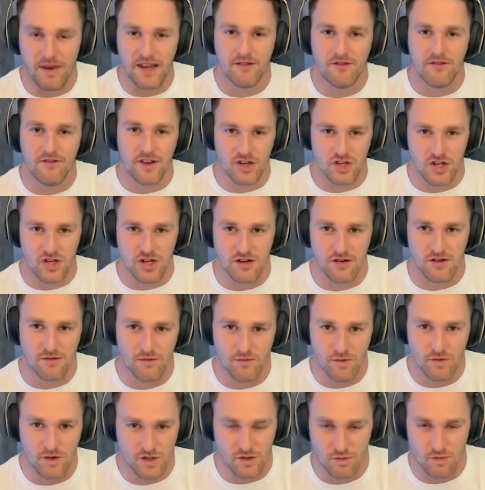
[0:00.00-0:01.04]
vision,
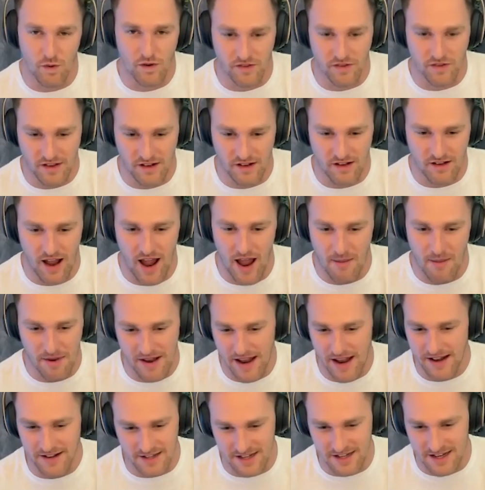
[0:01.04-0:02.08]
which it was at the time in
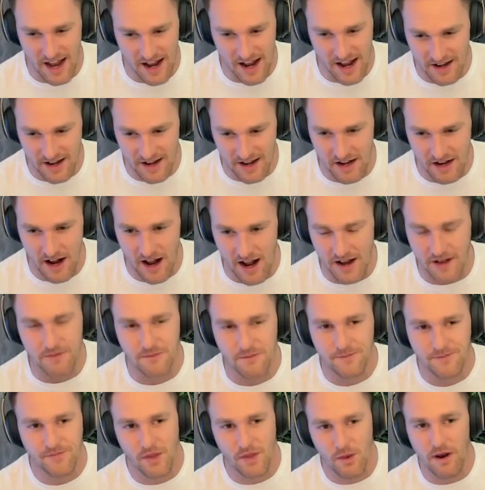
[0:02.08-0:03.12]
1999
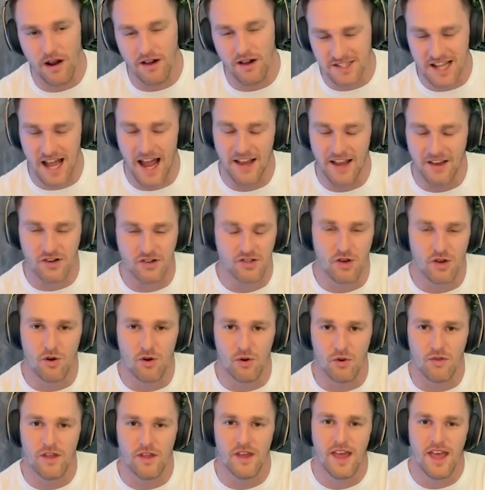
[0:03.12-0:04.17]
when I was nine years
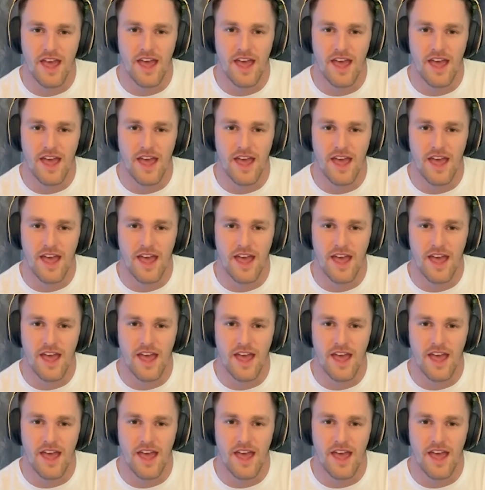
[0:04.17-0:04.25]
old.